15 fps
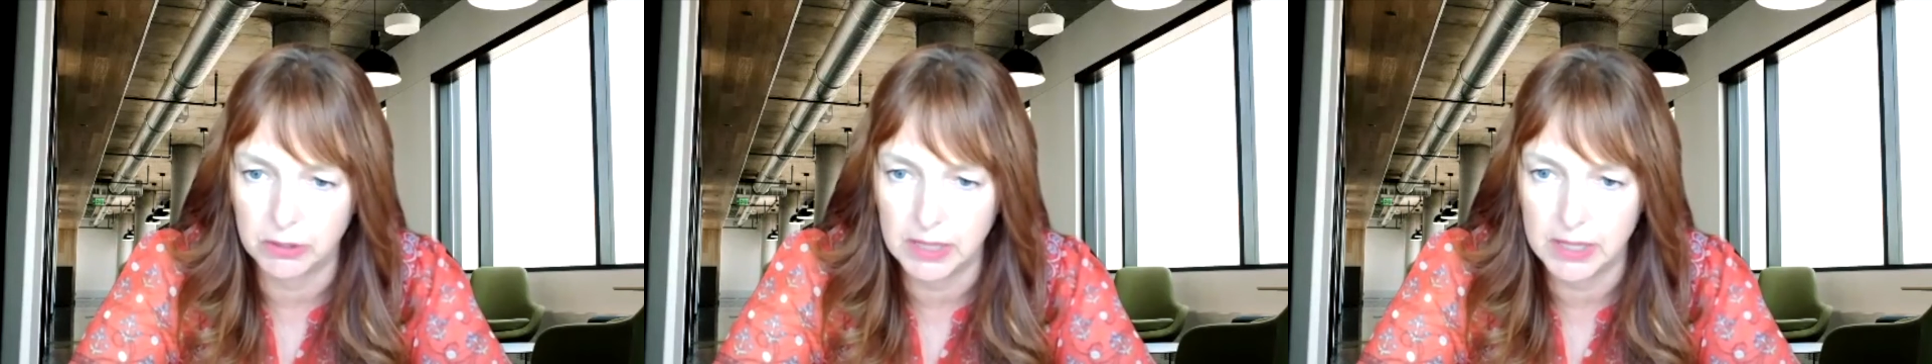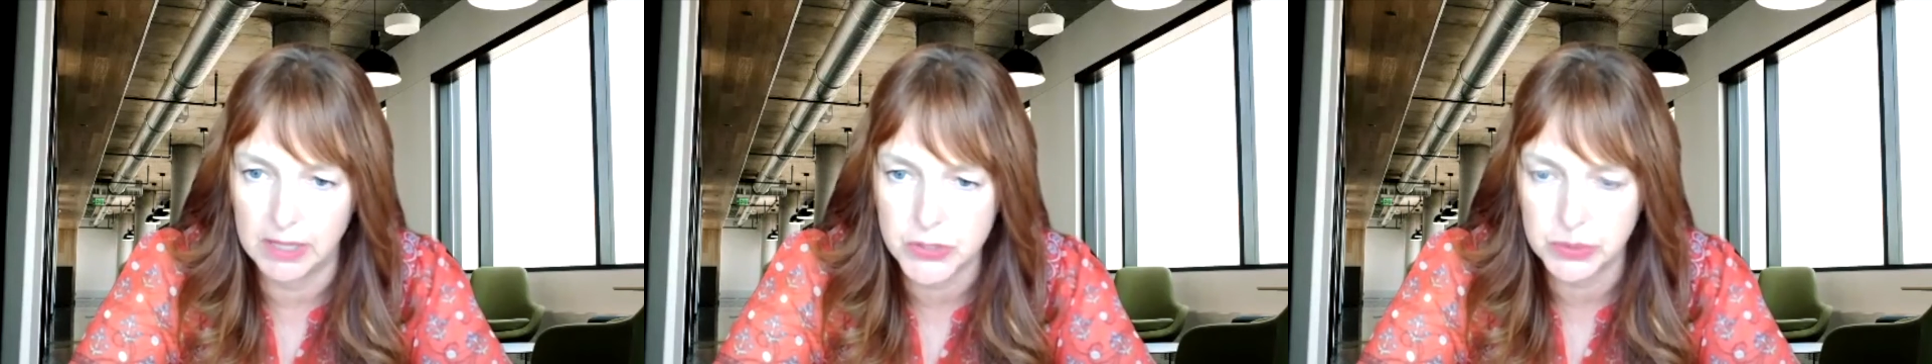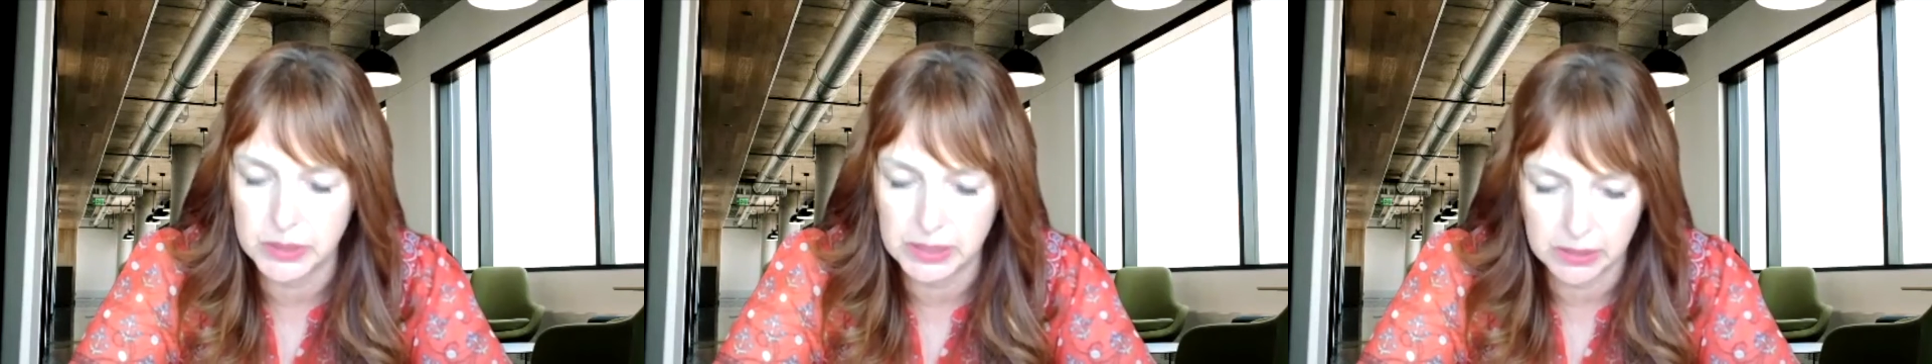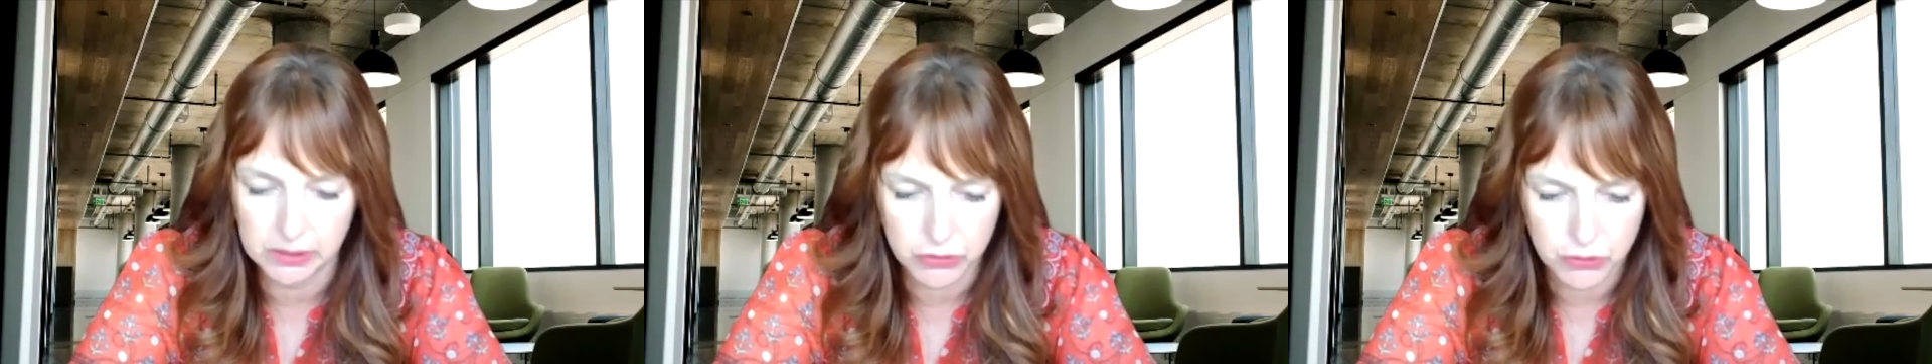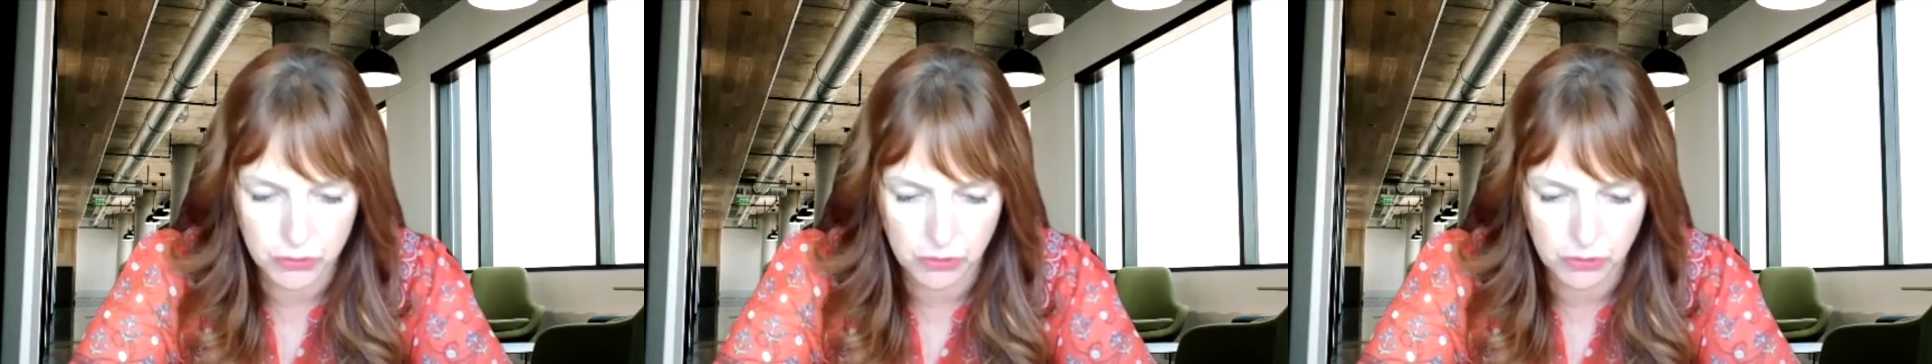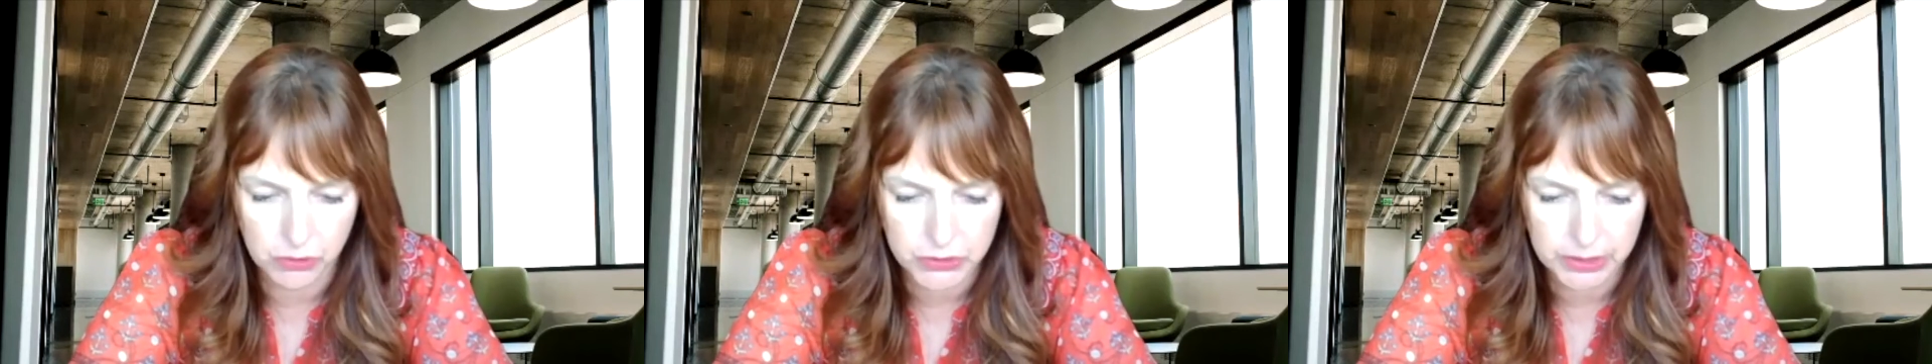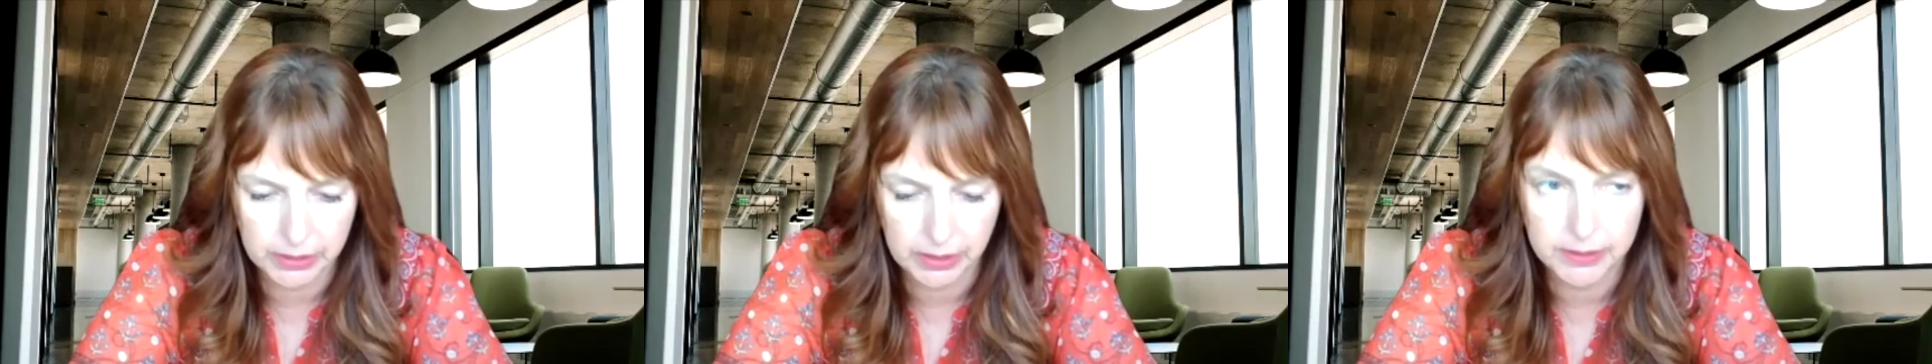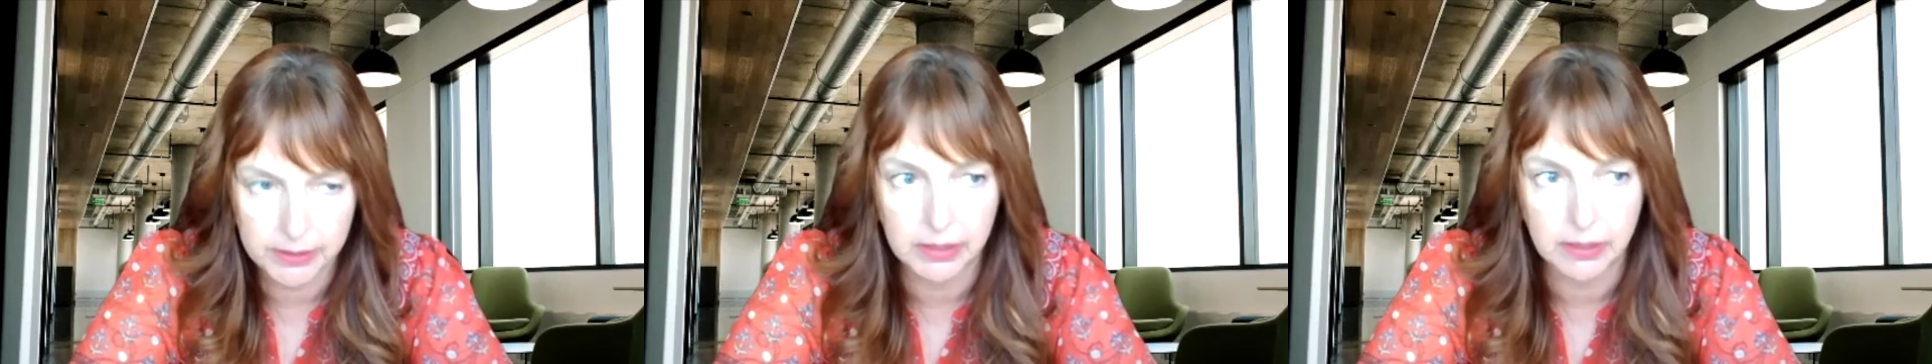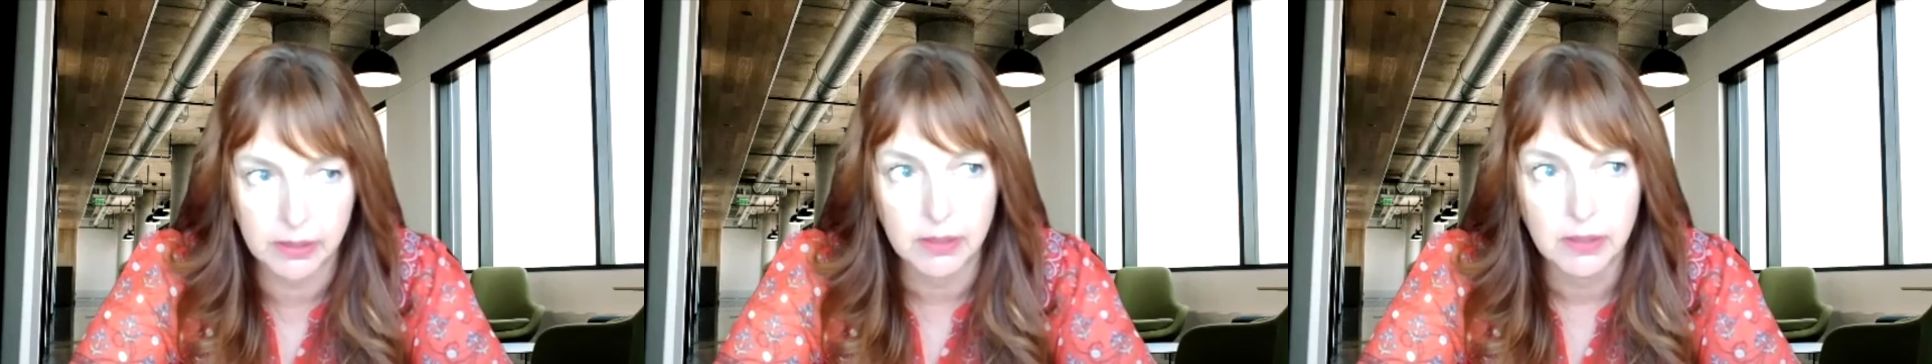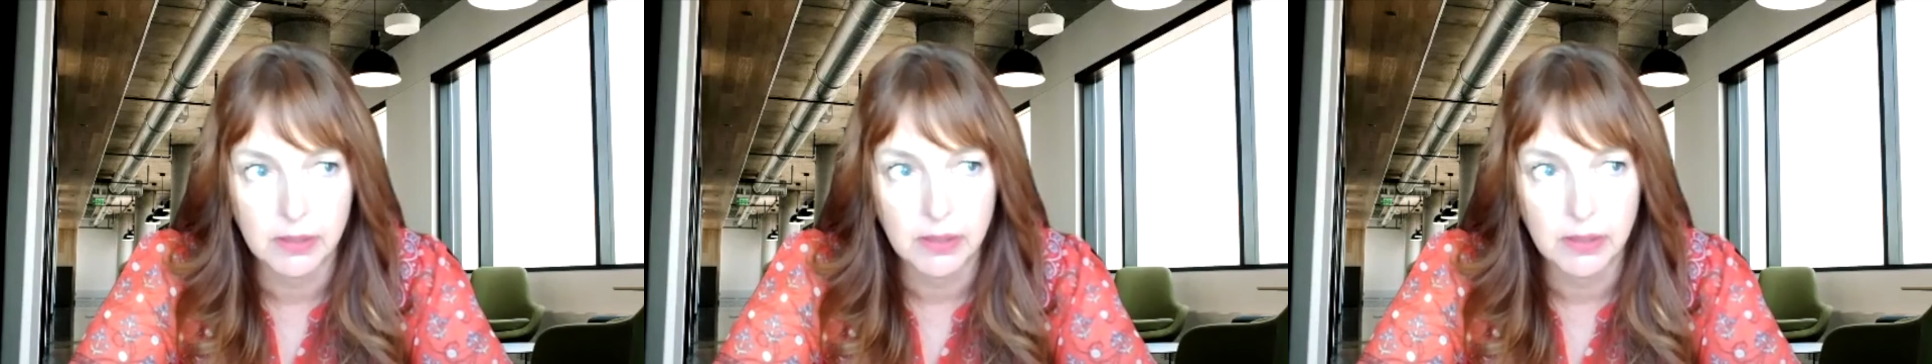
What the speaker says: last week in Georgia. And I think,